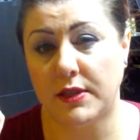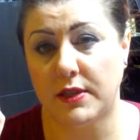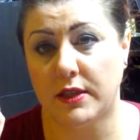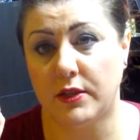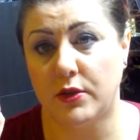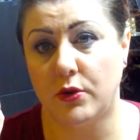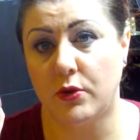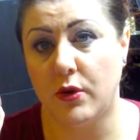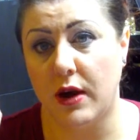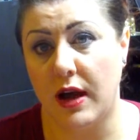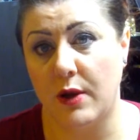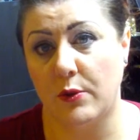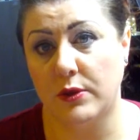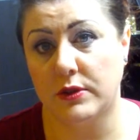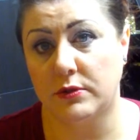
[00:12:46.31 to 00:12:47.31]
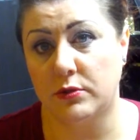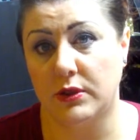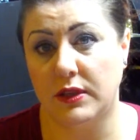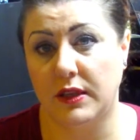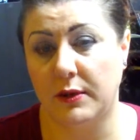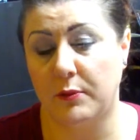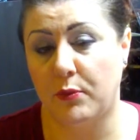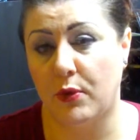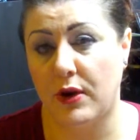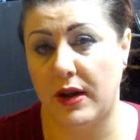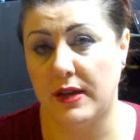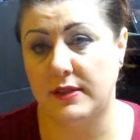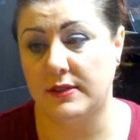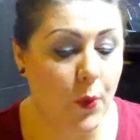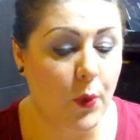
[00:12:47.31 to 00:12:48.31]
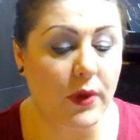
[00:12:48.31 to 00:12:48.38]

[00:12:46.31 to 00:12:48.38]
tell you, I was really impressed.